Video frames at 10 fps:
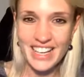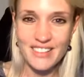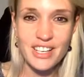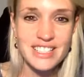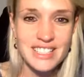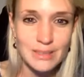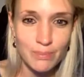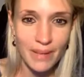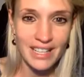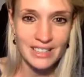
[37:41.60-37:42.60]
If I could
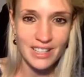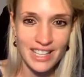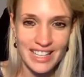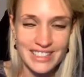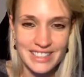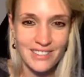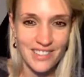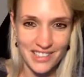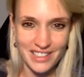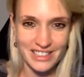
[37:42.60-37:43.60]
explain to Khaleesi
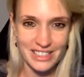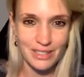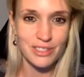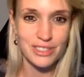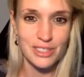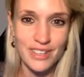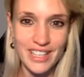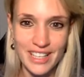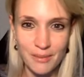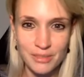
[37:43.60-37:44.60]
what she was
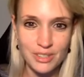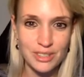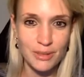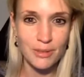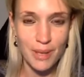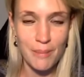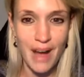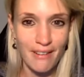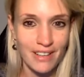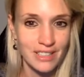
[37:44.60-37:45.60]
doing, I'm sure she would be
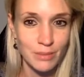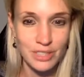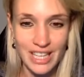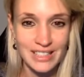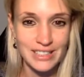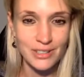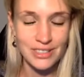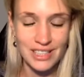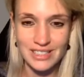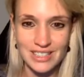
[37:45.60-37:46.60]
embarrassed, but she has no
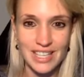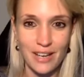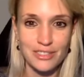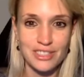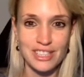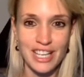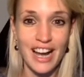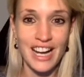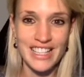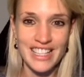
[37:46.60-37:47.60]
sense of self, so she
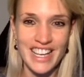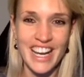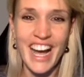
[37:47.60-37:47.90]
can't.